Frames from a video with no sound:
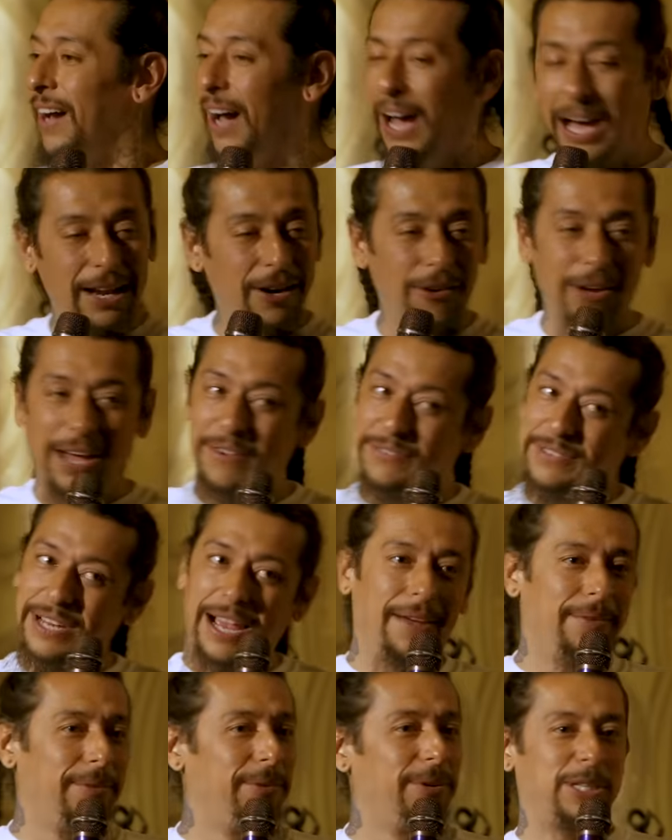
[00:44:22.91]
I don't have
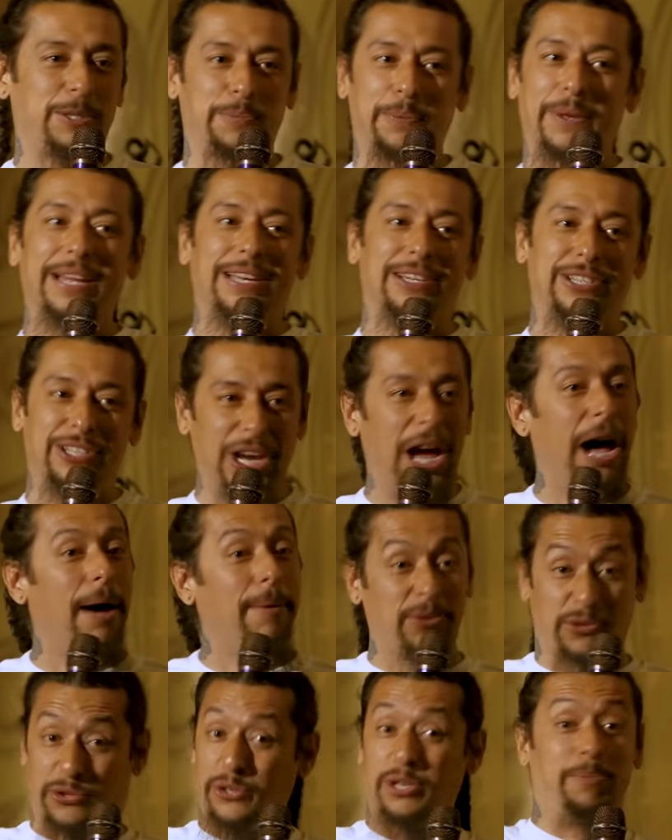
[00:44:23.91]
time to explain
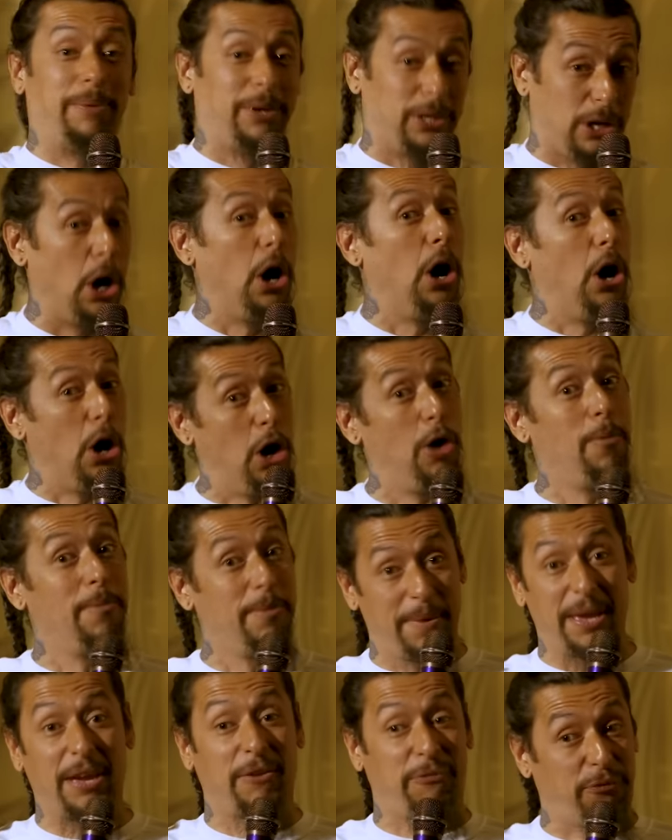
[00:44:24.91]
geometry, but go home
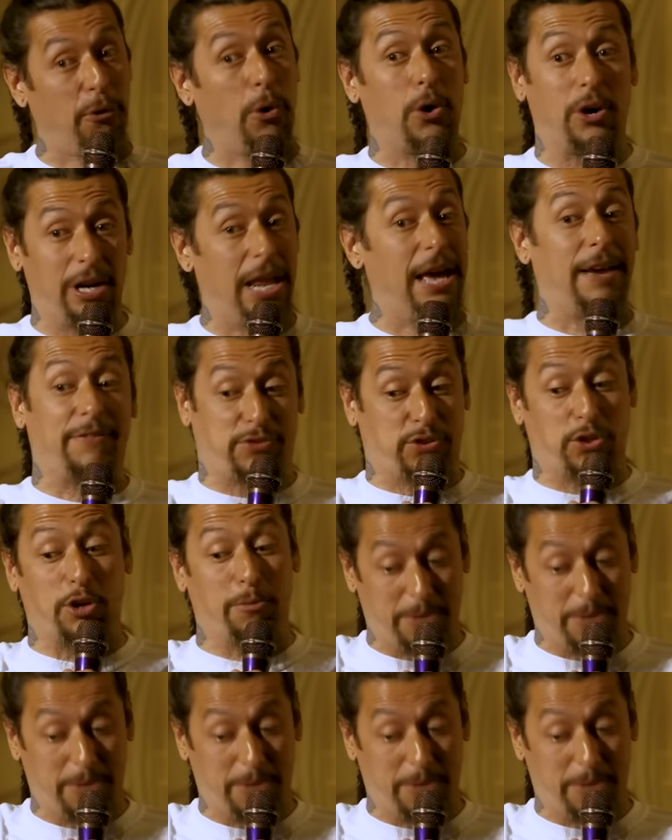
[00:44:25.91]
and make four lefts,